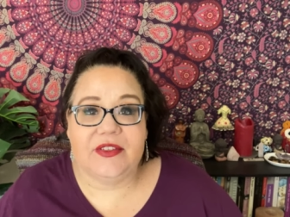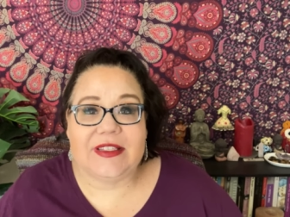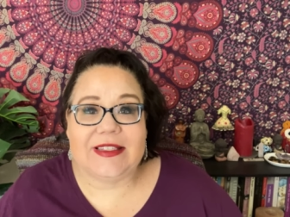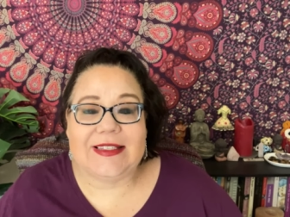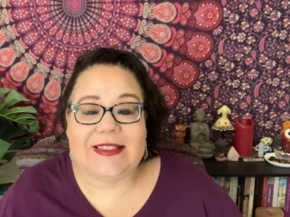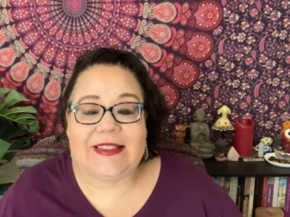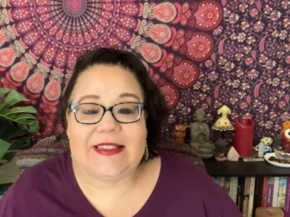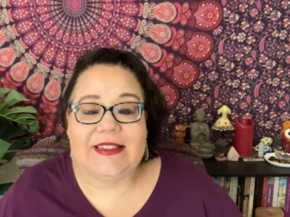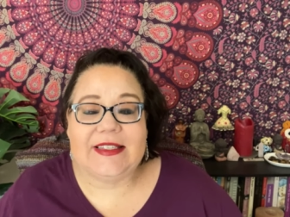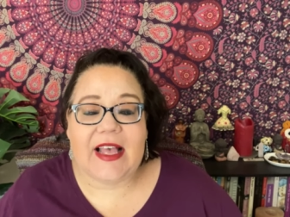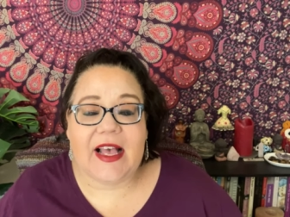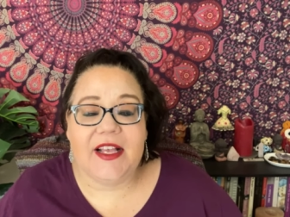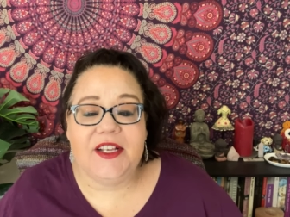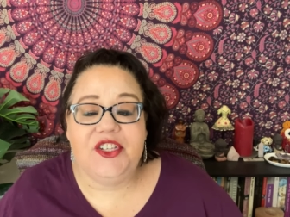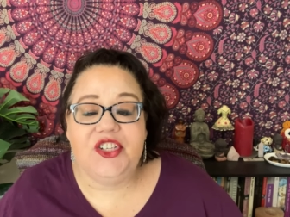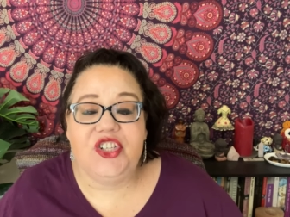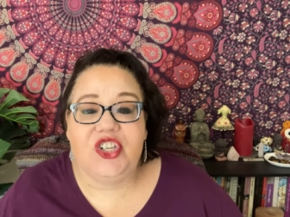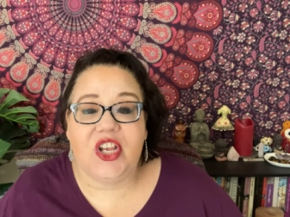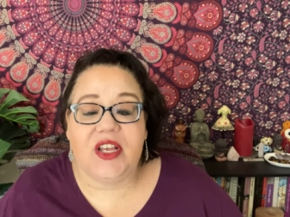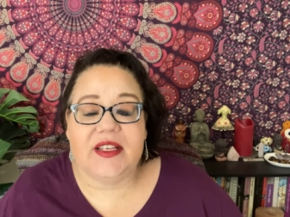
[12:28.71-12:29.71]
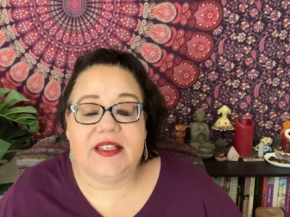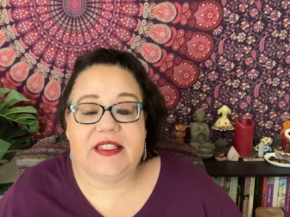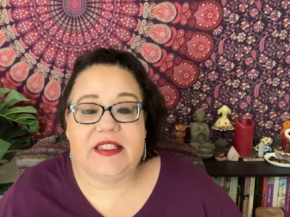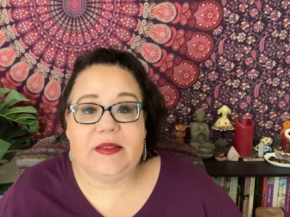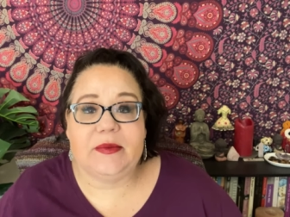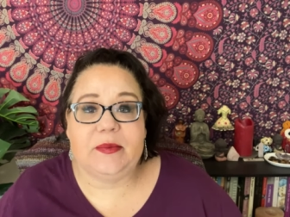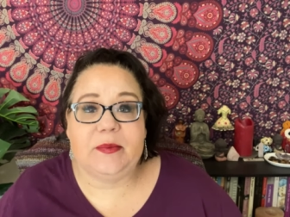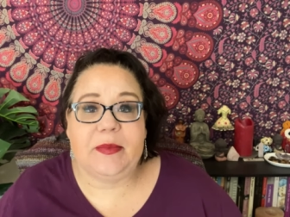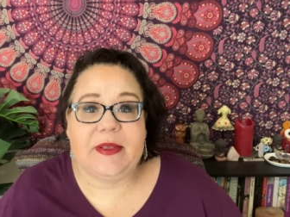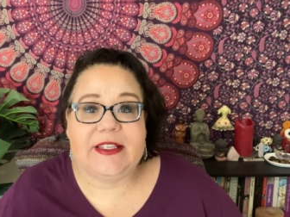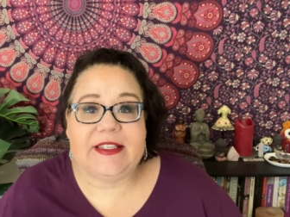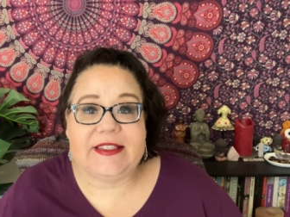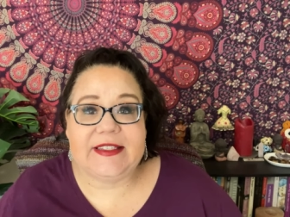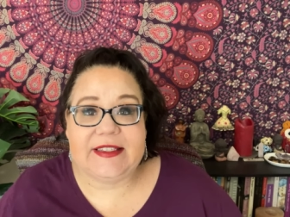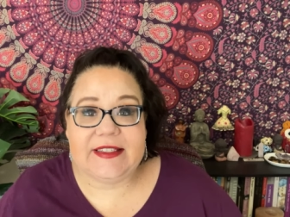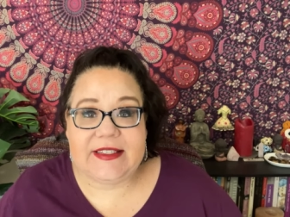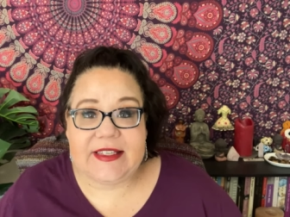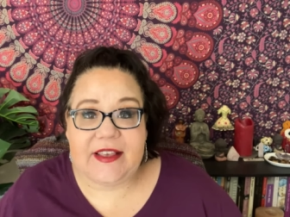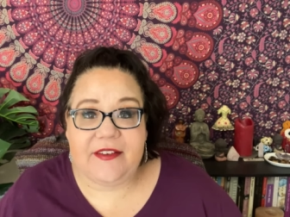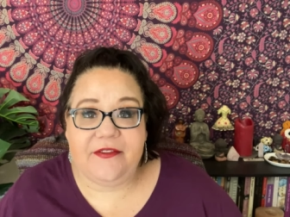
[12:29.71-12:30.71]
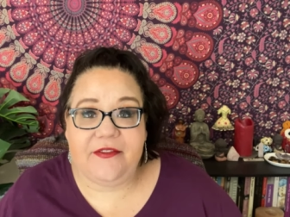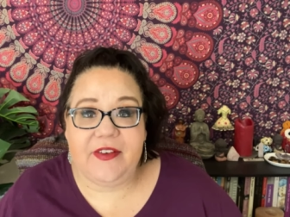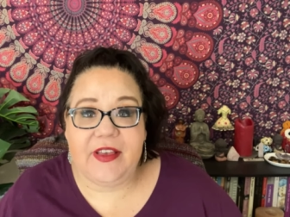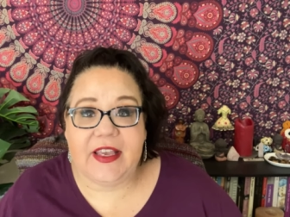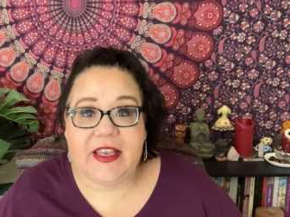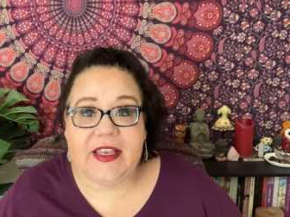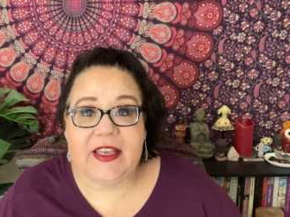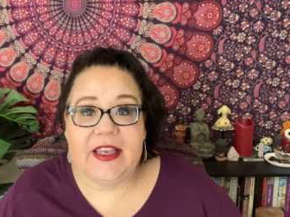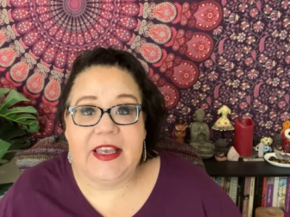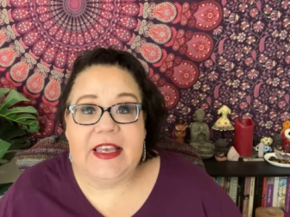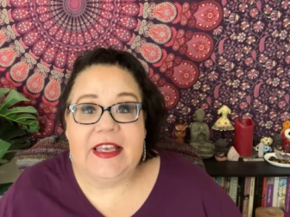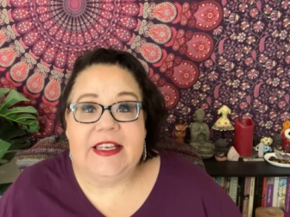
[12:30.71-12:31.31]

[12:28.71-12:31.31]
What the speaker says: such a specific